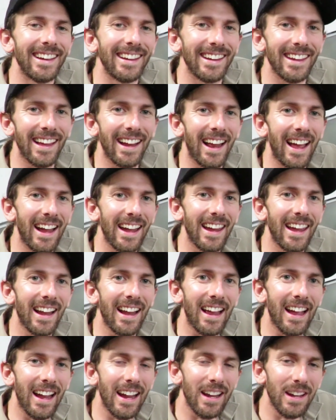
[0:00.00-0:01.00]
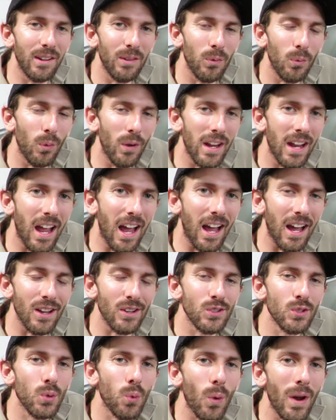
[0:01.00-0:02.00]
G'day, g'day. We are
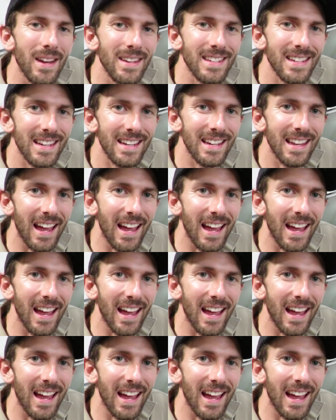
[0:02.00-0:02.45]
20